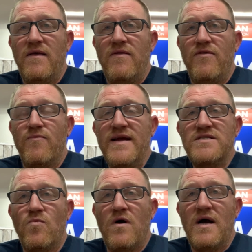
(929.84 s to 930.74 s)
The
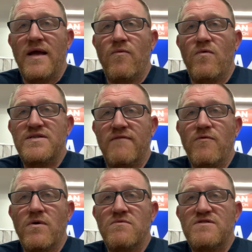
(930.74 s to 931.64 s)
reason why was
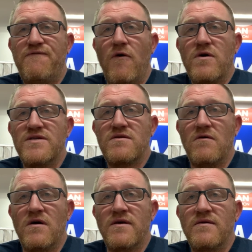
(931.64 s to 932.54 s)
everyone was focused
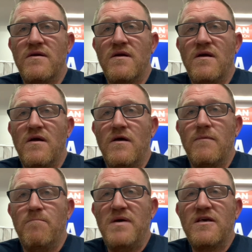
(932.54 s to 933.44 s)
on
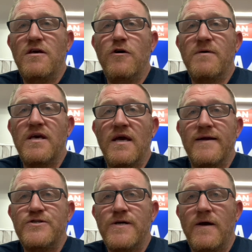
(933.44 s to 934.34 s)
big cubic
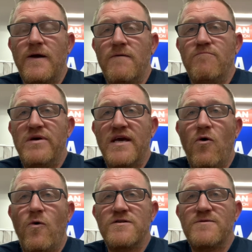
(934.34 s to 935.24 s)
inch, big
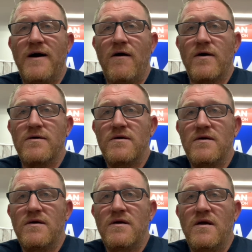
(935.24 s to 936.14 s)
horsepower,
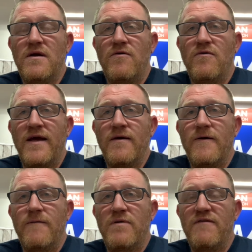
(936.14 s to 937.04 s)
right?
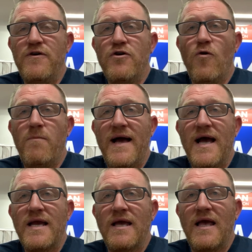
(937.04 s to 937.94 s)
But if you go
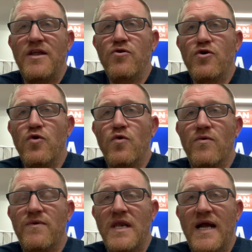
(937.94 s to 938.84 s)
back and you Google
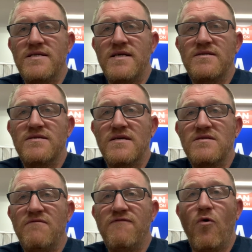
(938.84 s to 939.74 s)

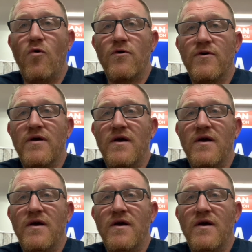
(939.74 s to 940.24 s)
1964